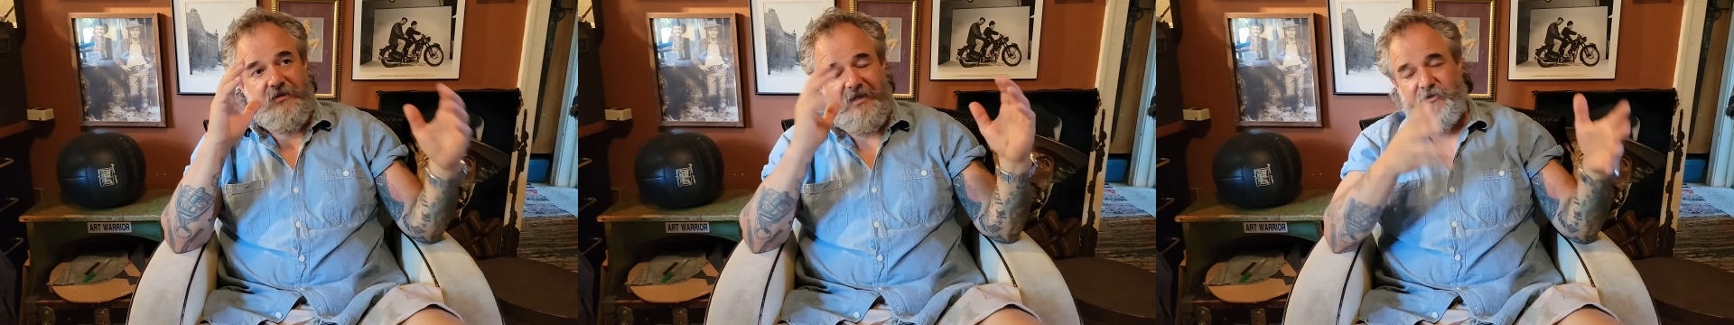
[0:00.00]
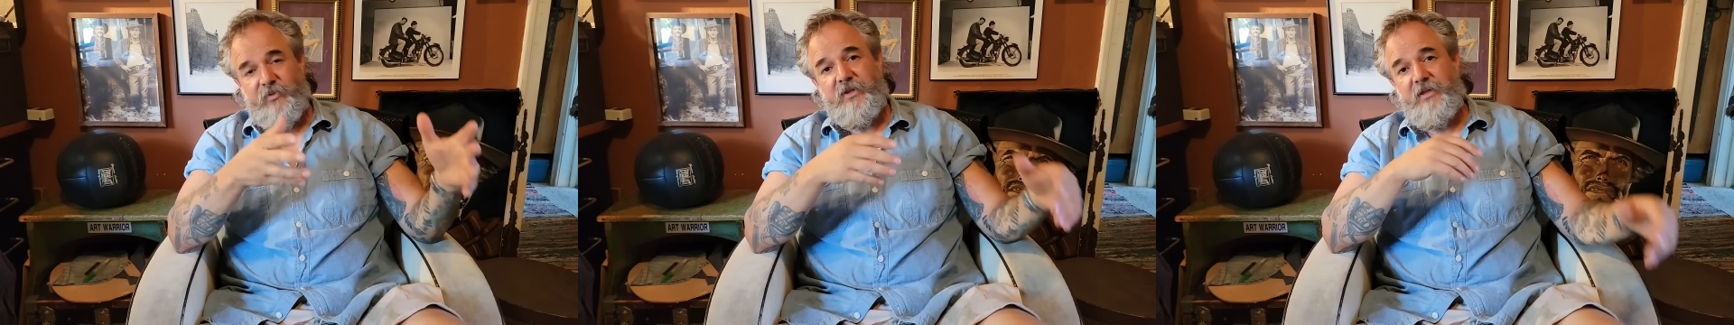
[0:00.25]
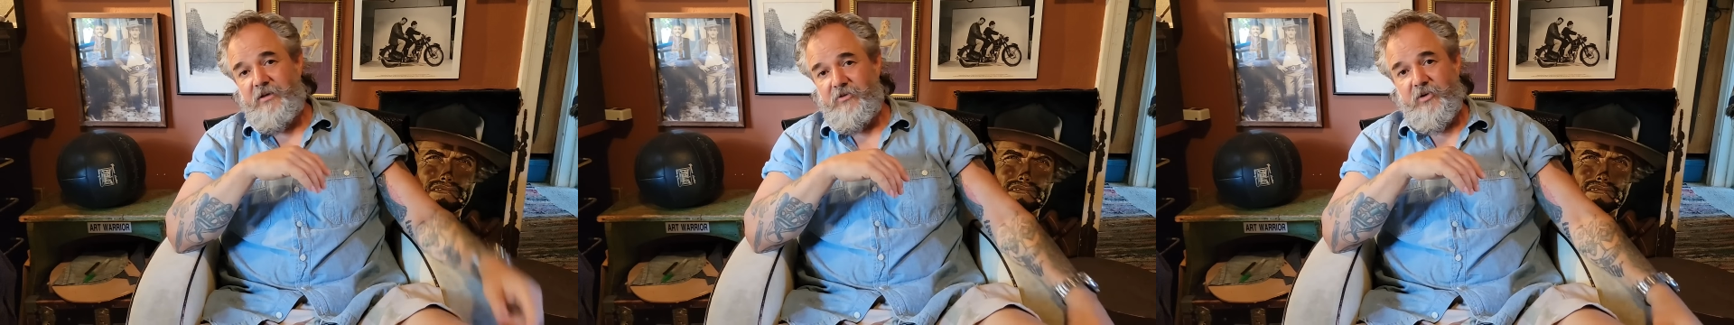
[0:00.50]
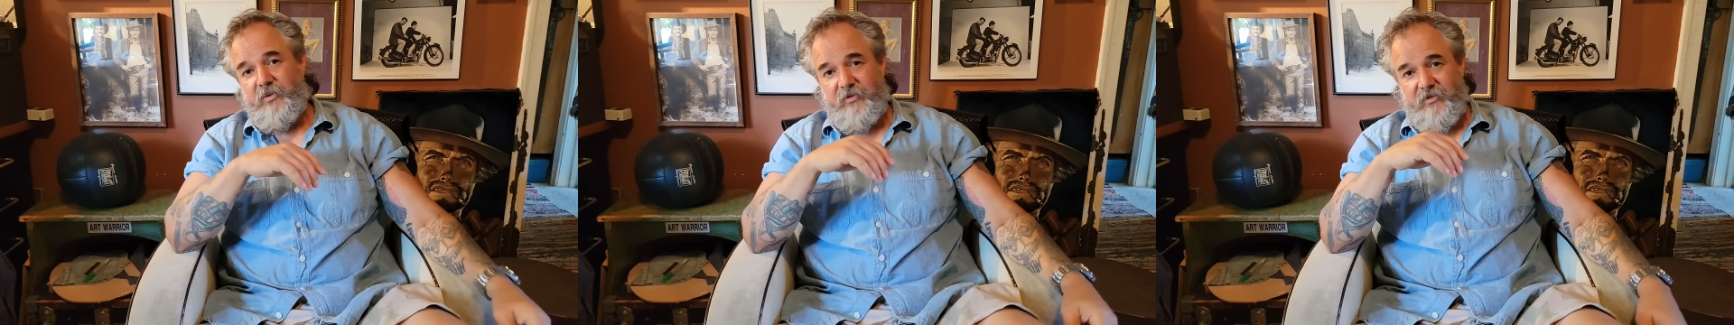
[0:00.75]
That's where the keys
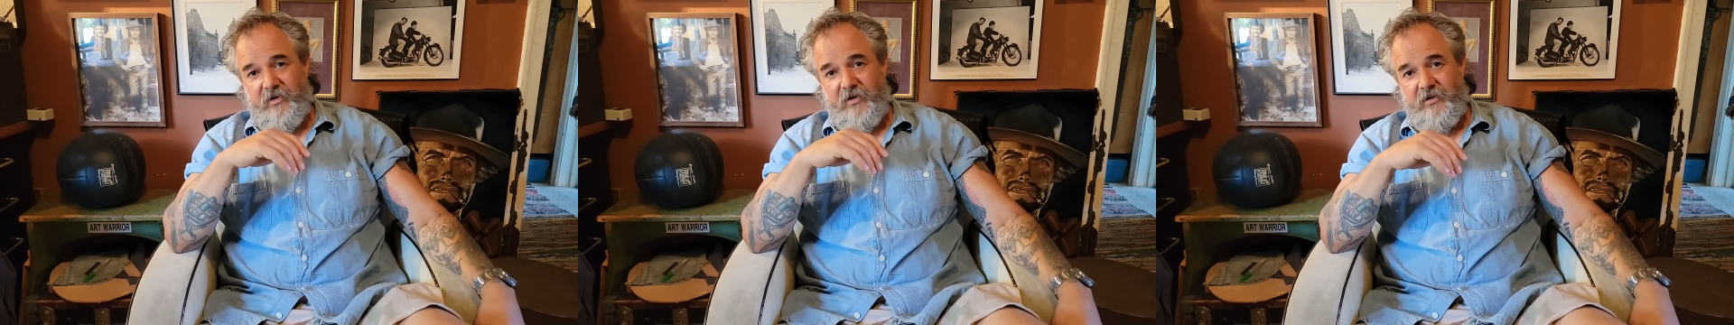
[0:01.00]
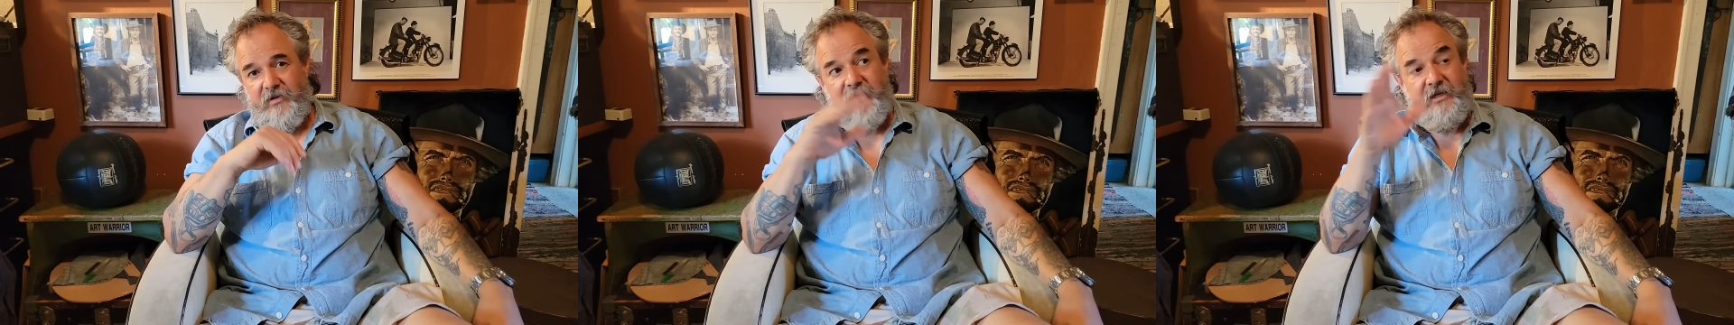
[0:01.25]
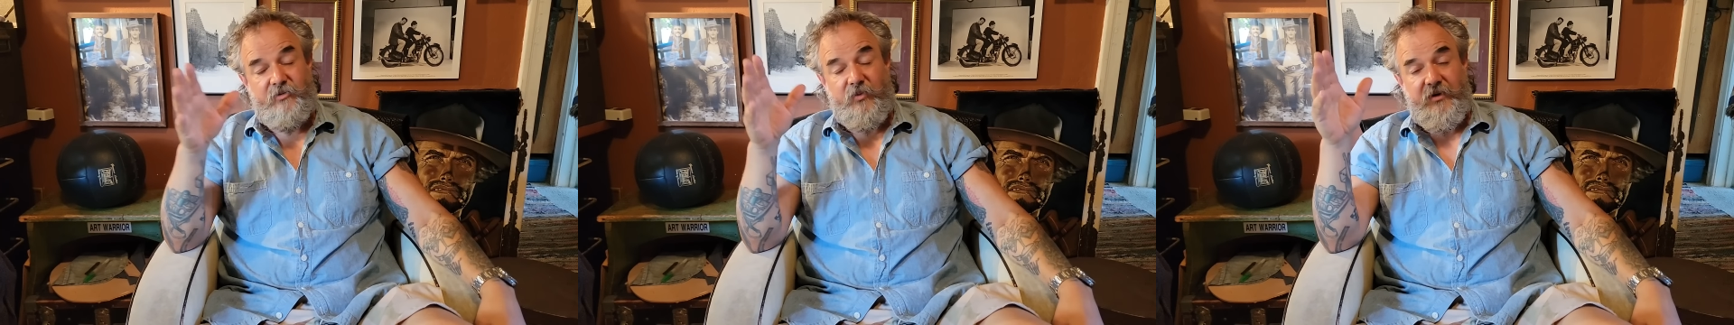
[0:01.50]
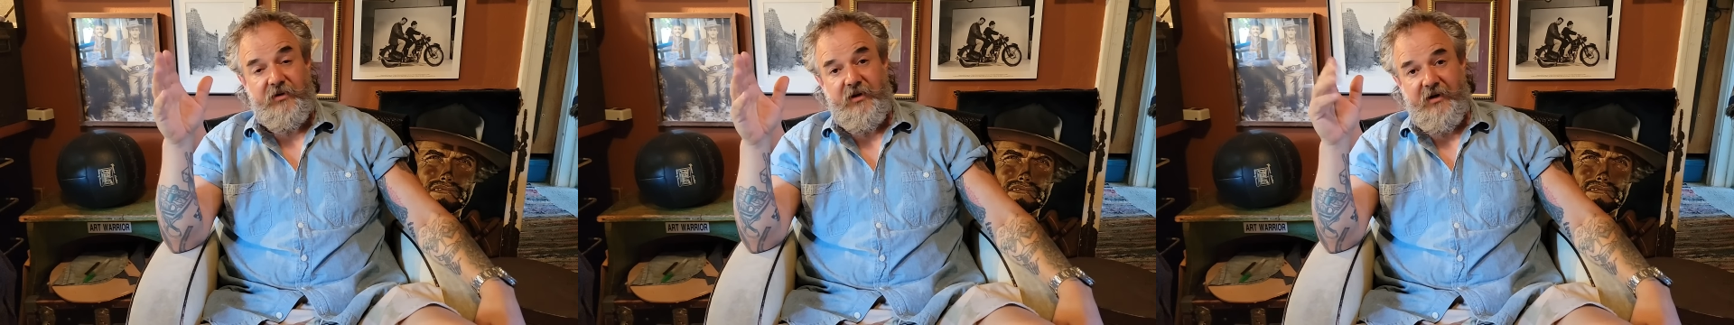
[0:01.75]
always are. Keys
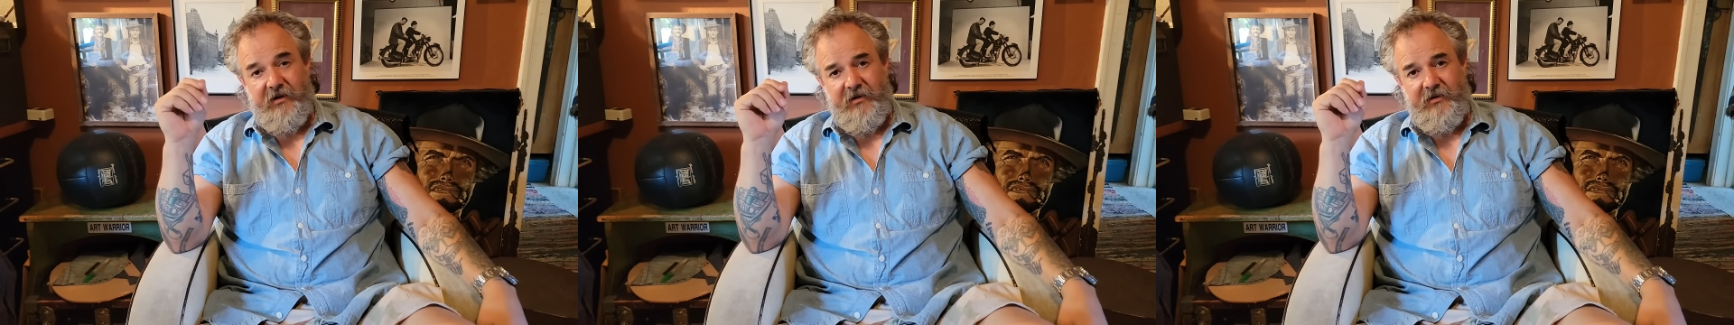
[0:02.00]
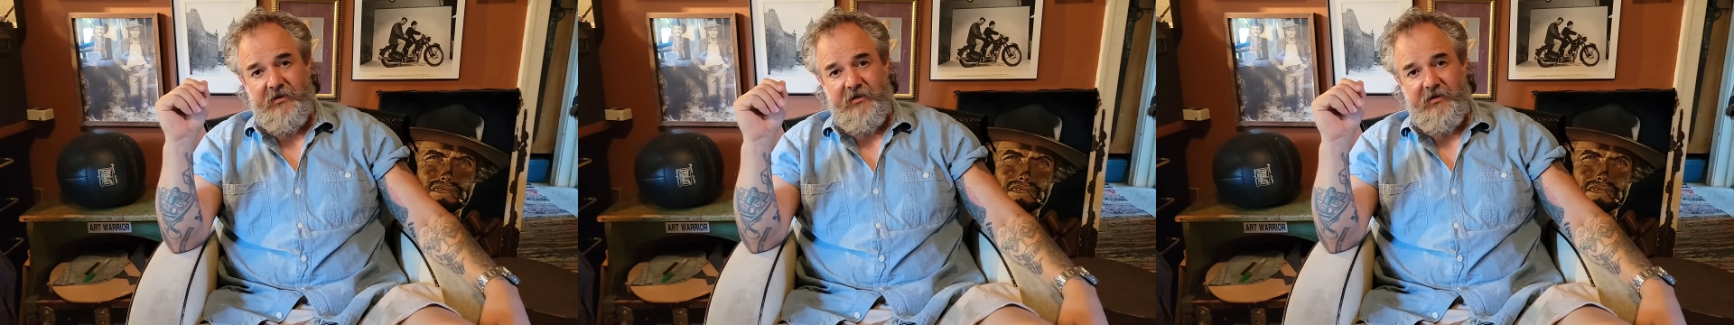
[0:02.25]
weren't there.